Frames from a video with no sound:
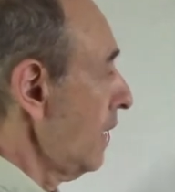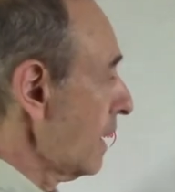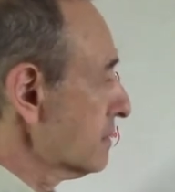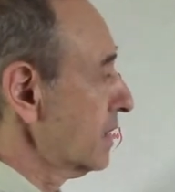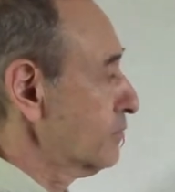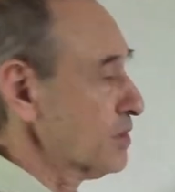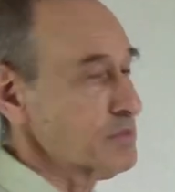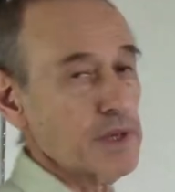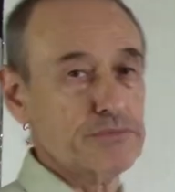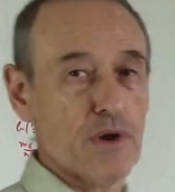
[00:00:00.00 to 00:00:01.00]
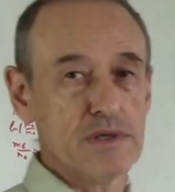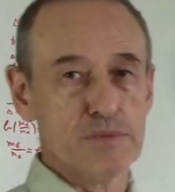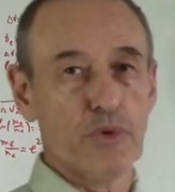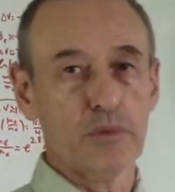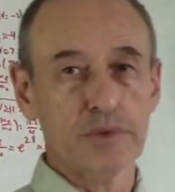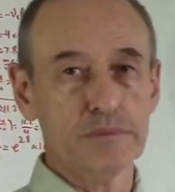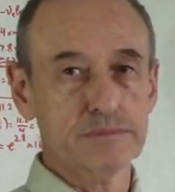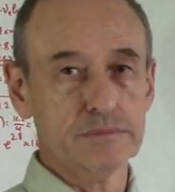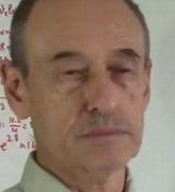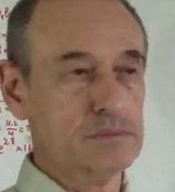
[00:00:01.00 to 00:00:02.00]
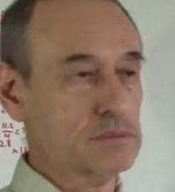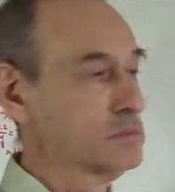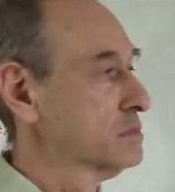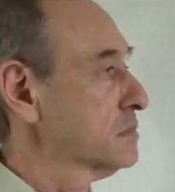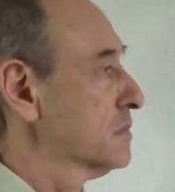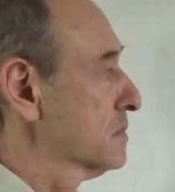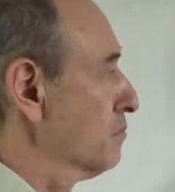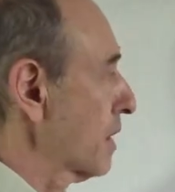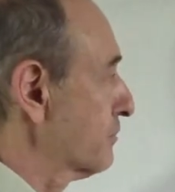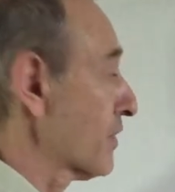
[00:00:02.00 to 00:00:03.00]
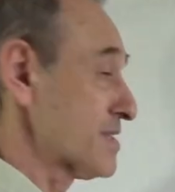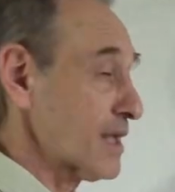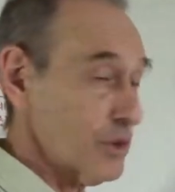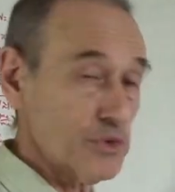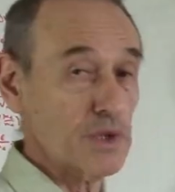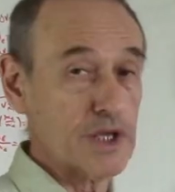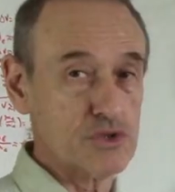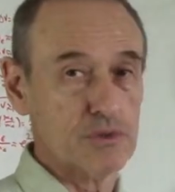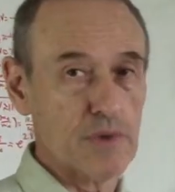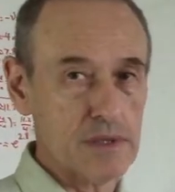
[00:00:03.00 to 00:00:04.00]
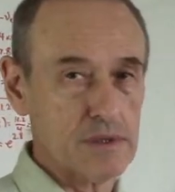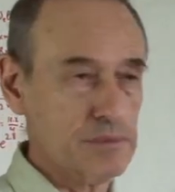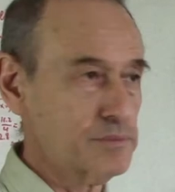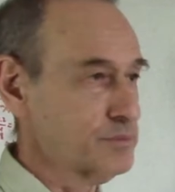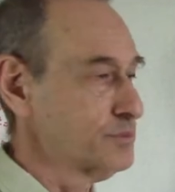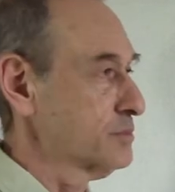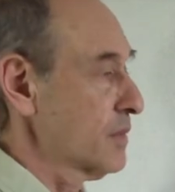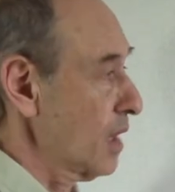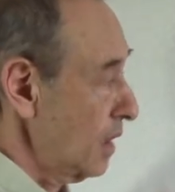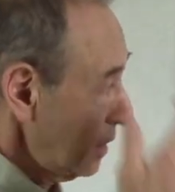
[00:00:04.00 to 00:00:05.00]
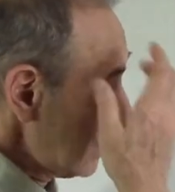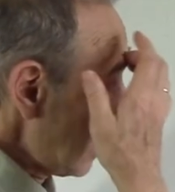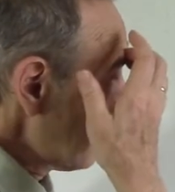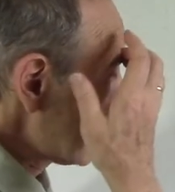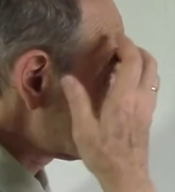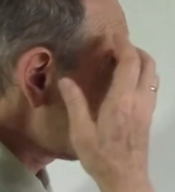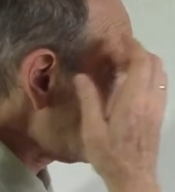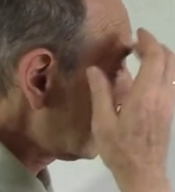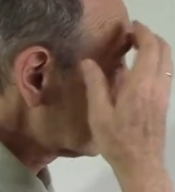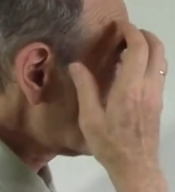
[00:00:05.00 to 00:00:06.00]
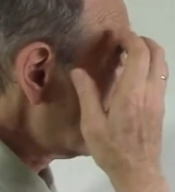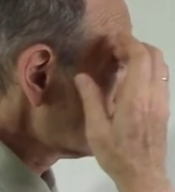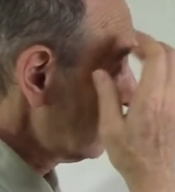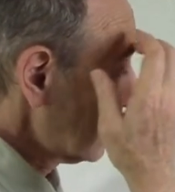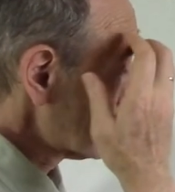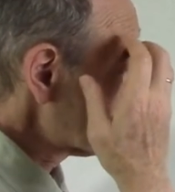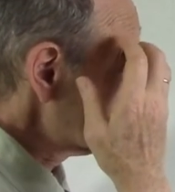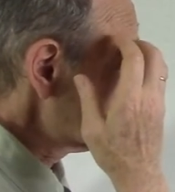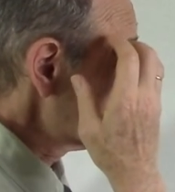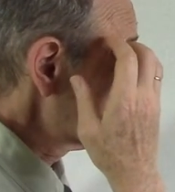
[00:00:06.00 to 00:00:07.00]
And that was my first problem, my first calculation rather. Now my second calculation